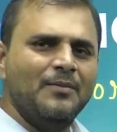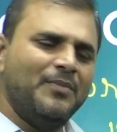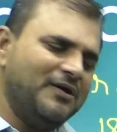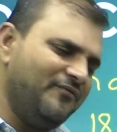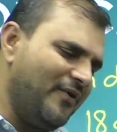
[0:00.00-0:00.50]

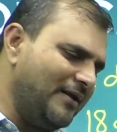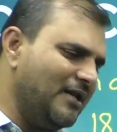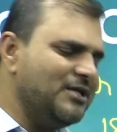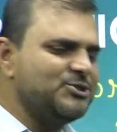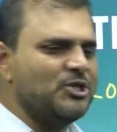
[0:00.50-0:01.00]
but
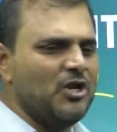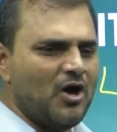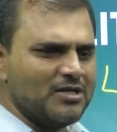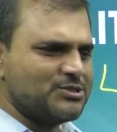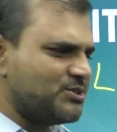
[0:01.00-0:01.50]
finally she
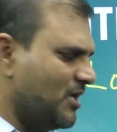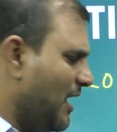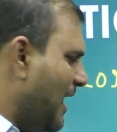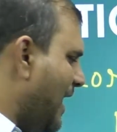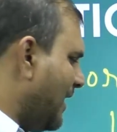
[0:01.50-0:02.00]
lost,
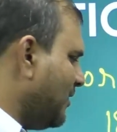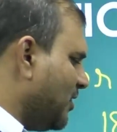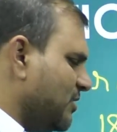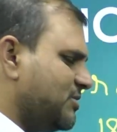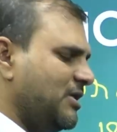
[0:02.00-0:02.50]
and
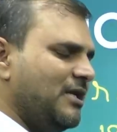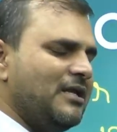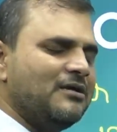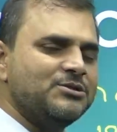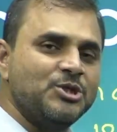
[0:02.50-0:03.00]

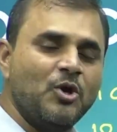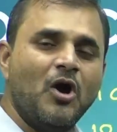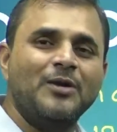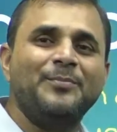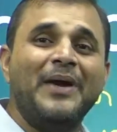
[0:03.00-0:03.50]
she
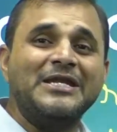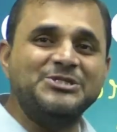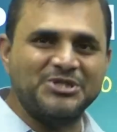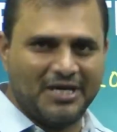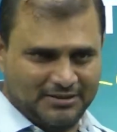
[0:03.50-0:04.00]
got
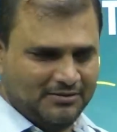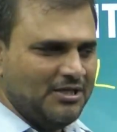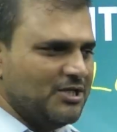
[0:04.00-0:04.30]
pension.